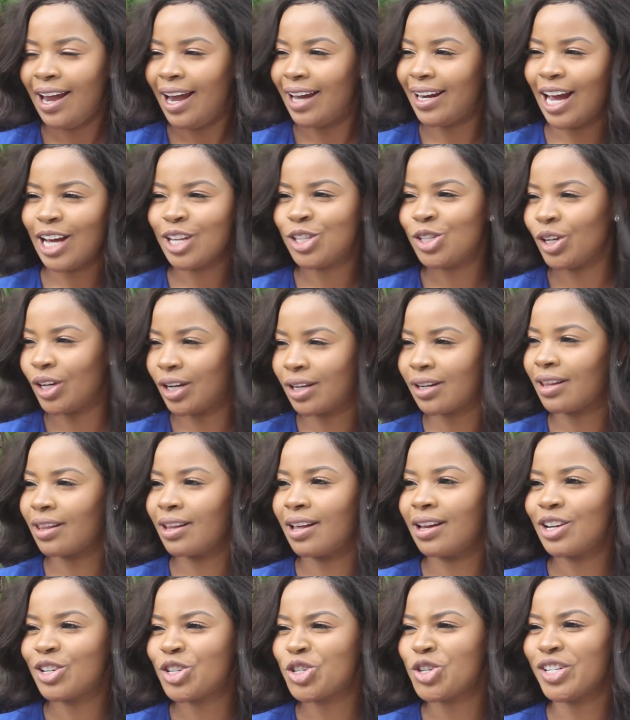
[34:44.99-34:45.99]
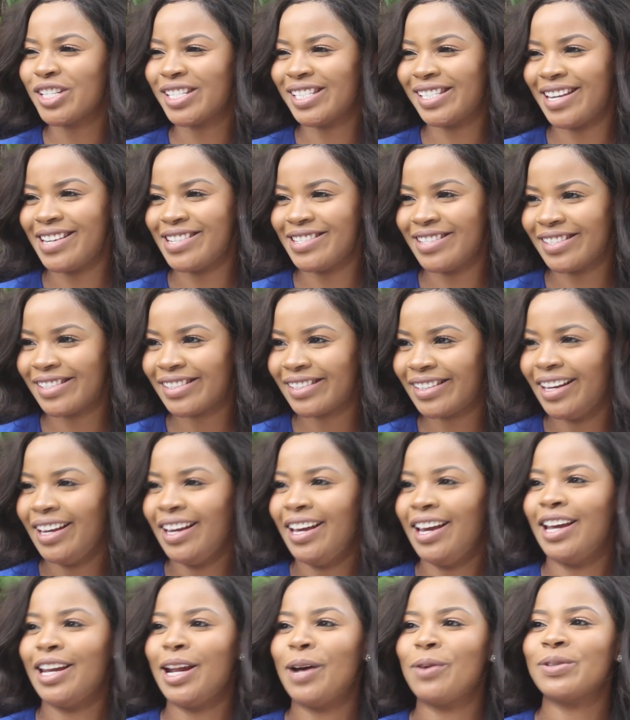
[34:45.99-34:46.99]
And I took it in a literal sense.
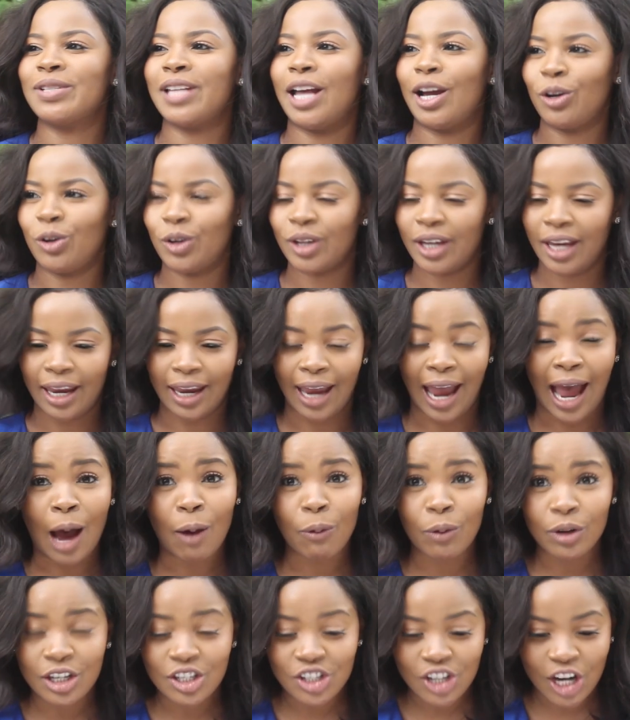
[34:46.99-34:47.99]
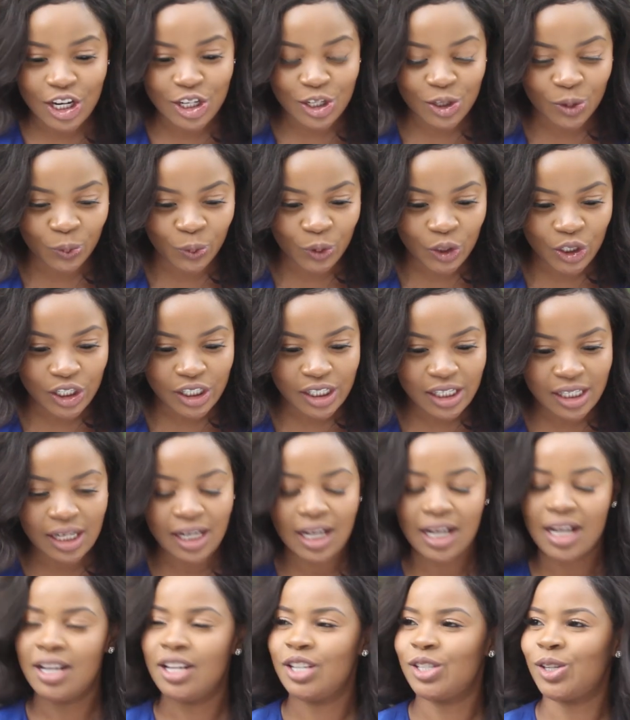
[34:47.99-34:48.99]
And I was like, okay, I want to change the world,
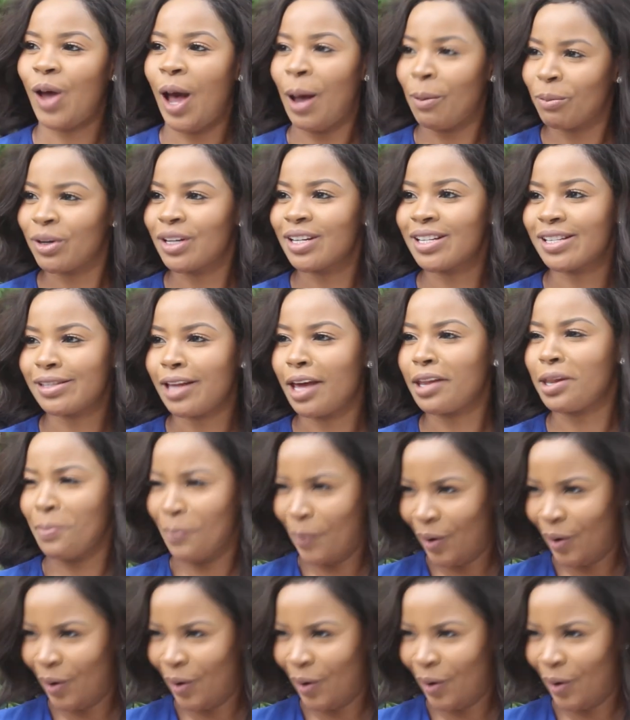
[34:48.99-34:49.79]
so I'm going to study